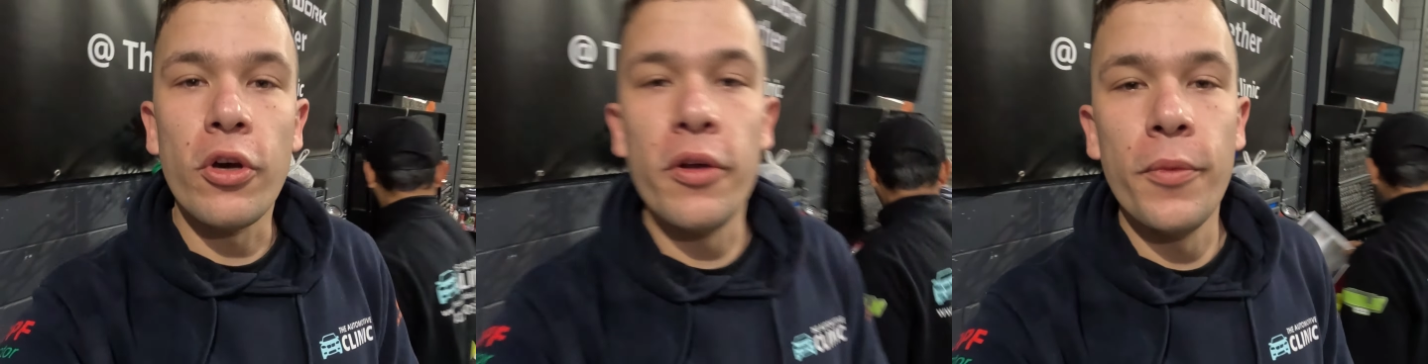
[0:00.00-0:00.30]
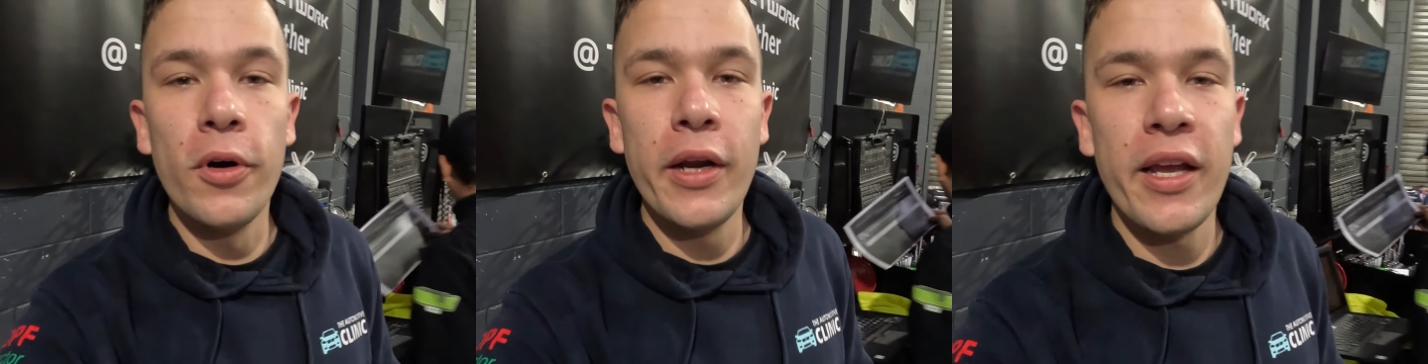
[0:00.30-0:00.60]
Good
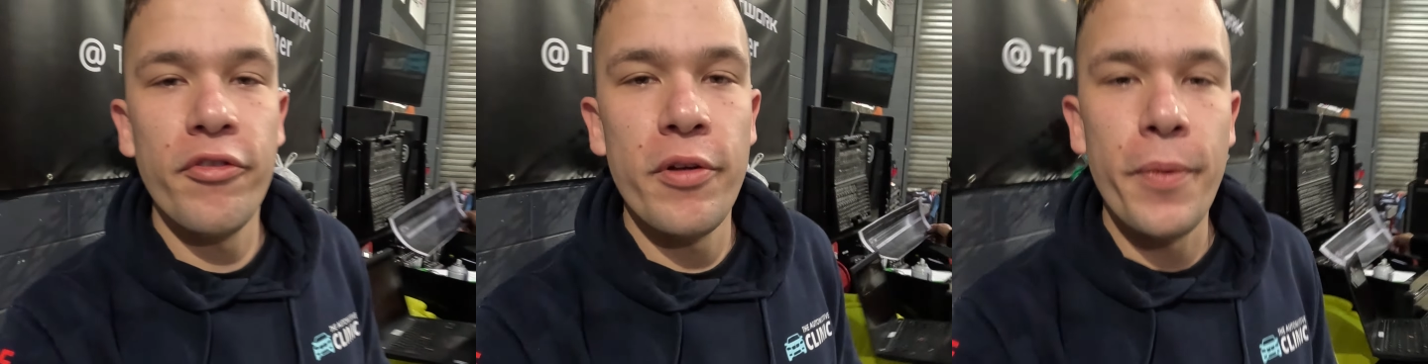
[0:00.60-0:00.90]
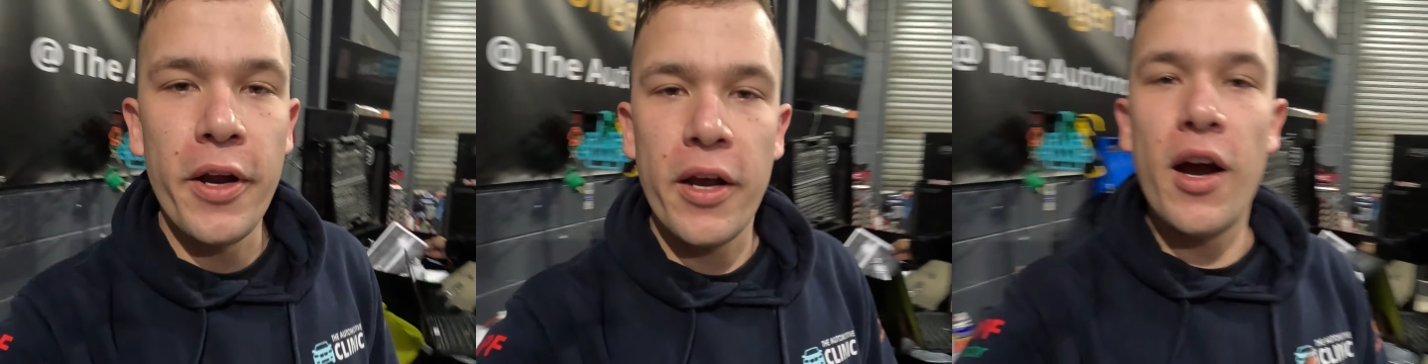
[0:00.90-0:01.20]
morning
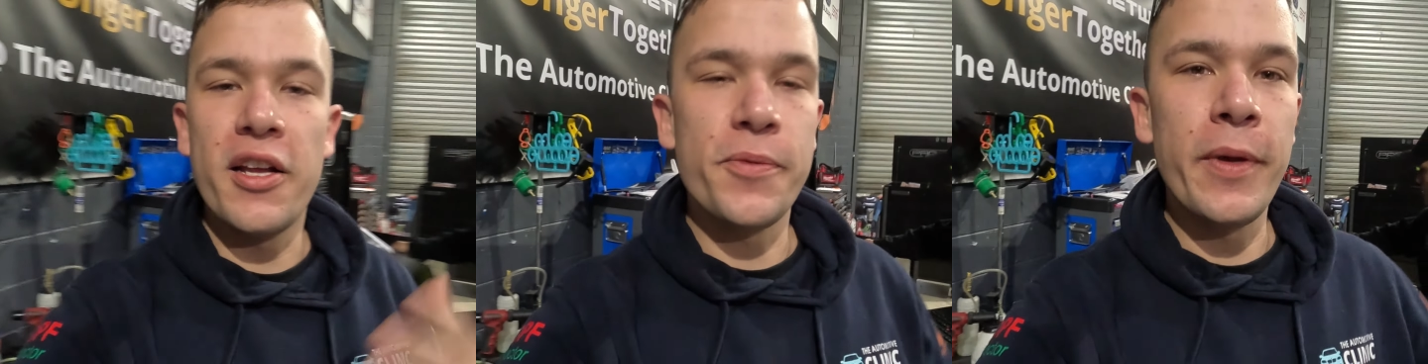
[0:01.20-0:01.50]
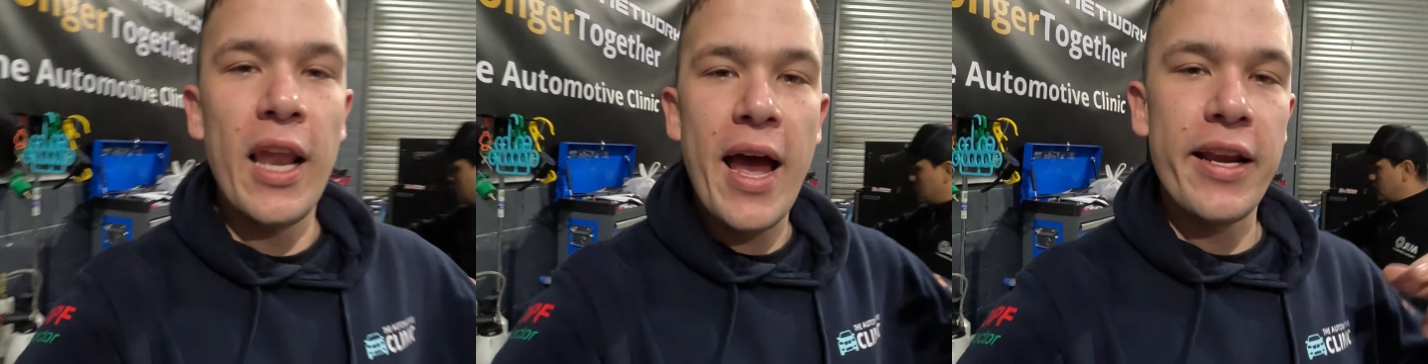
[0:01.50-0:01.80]
everybody. All right, it's a
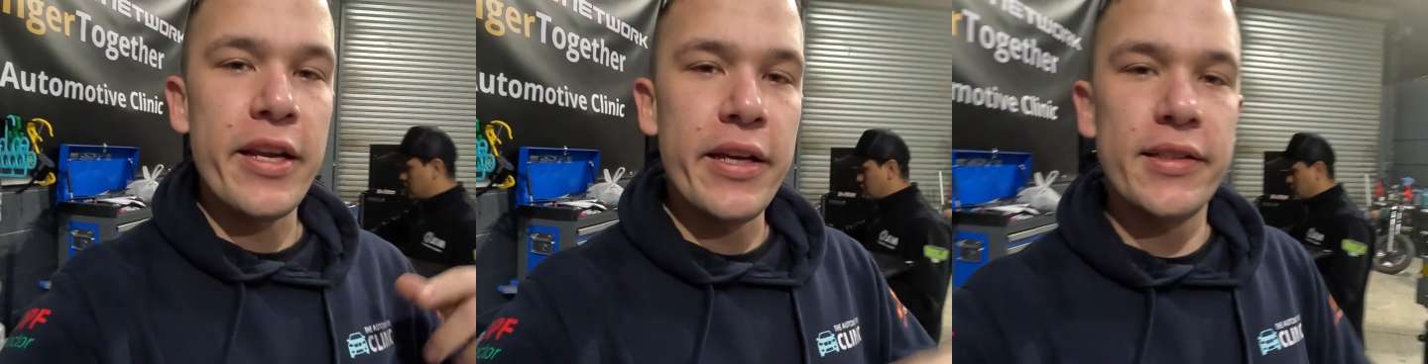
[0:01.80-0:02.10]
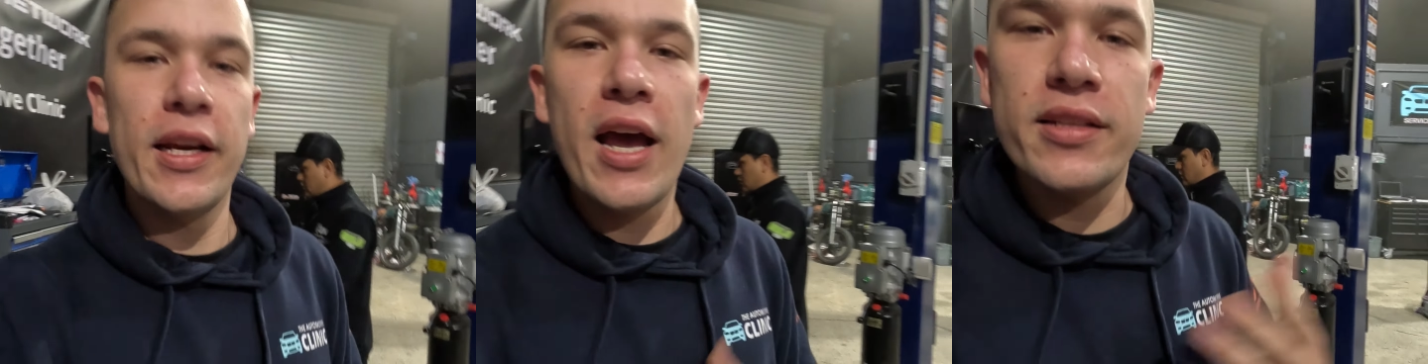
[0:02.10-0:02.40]
bit loud in here
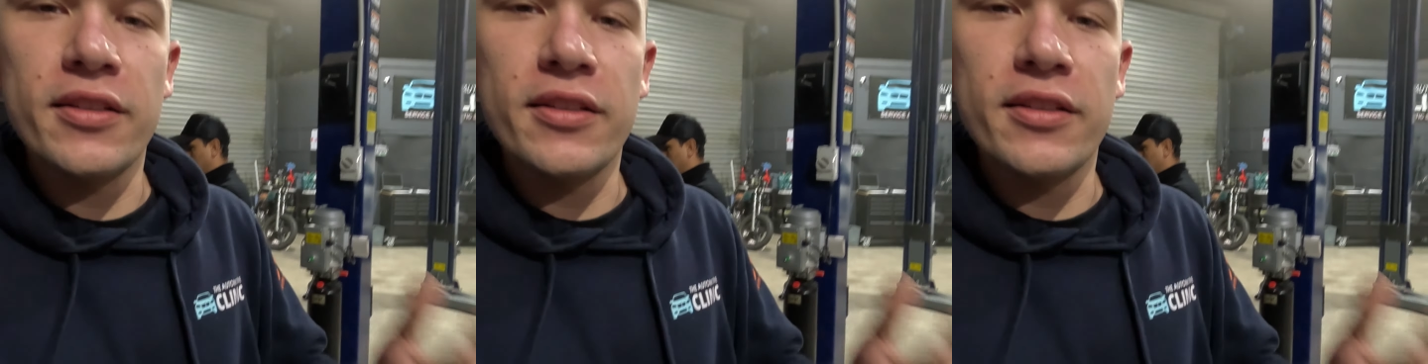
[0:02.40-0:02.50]
today,